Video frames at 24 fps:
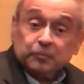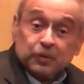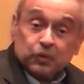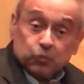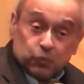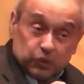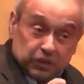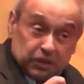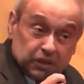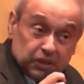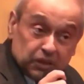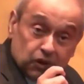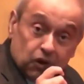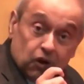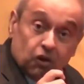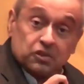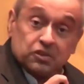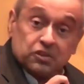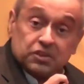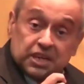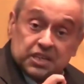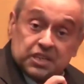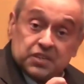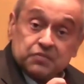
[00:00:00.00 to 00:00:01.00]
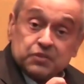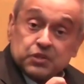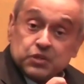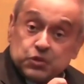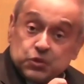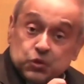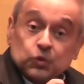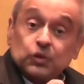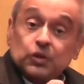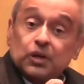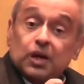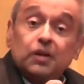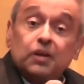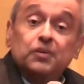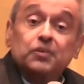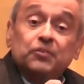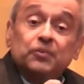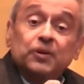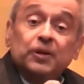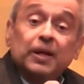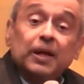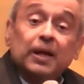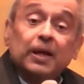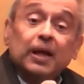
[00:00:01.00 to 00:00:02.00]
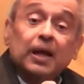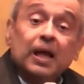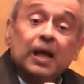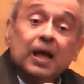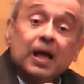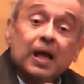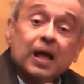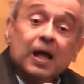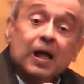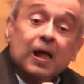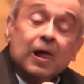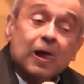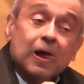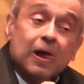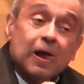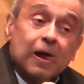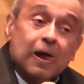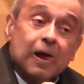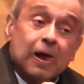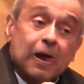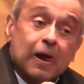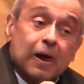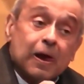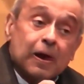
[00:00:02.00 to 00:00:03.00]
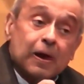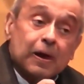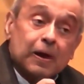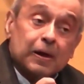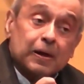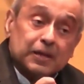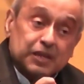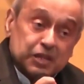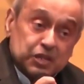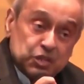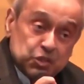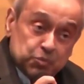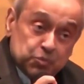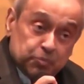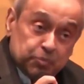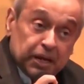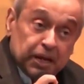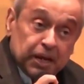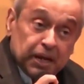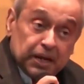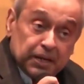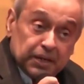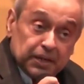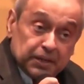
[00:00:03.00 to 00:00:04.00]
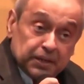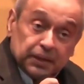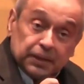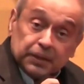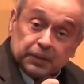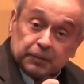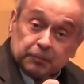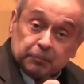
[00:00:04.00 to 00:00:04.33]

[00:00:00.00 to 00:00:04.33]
within the context of his own country. He has played a